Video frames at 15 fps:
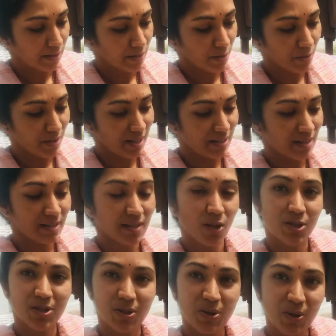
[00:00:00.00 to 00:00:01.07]
So this is
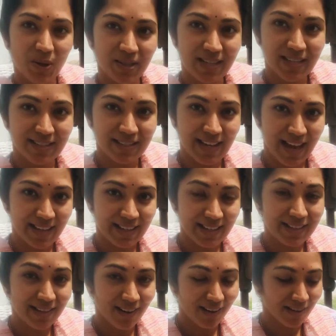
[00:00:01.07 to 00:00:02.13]
also called as
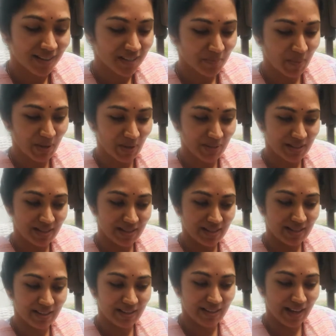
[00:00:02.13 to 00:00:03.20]
tangled hearts because
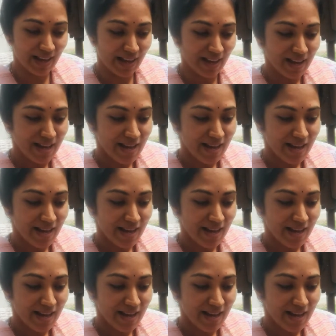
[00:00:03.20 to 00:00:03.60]
they